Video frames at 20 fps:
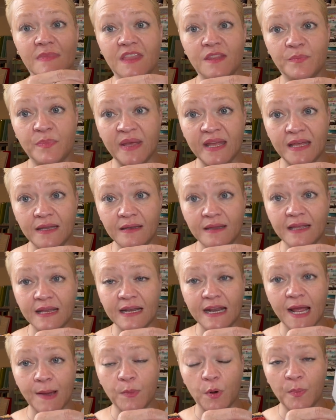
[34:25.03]
pin, the
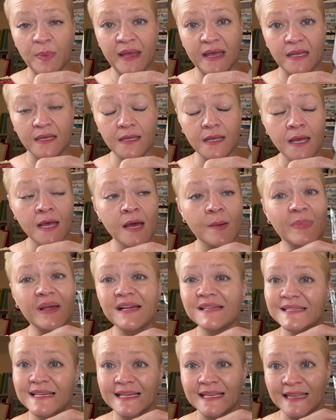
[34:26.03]
enamel pin,
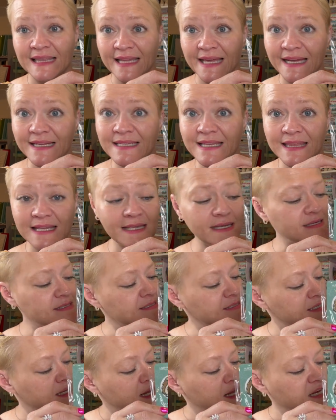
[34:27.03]
because I collect
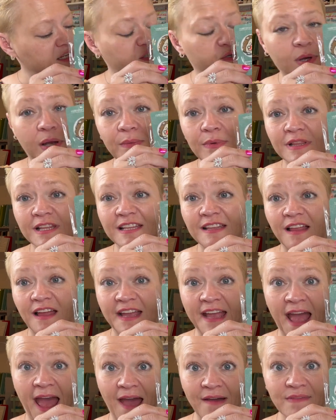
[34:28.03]
these, so I really
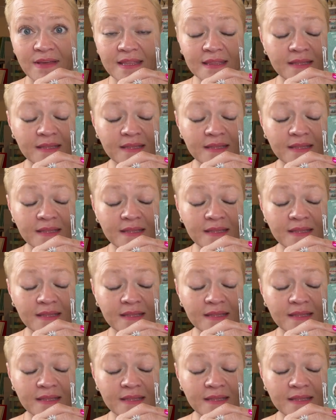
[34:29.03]
like having